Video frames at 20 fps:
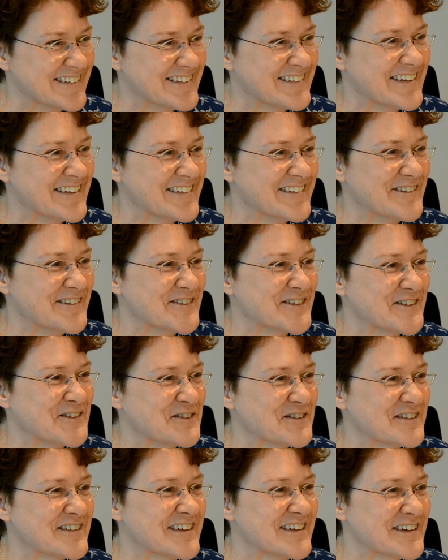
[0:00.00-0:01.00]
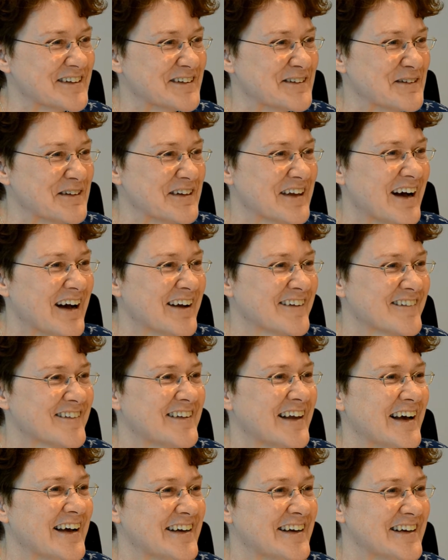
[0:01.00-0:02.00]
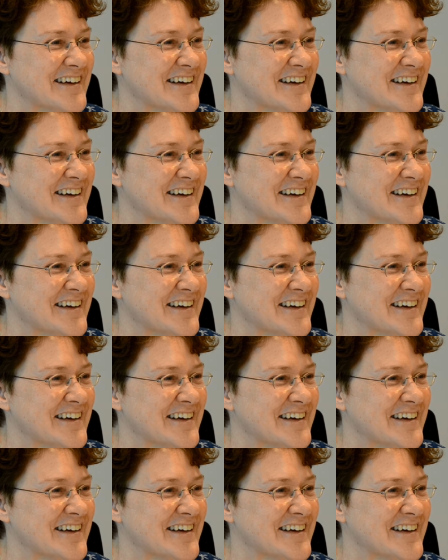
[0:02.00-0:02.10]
It's difficult to answer that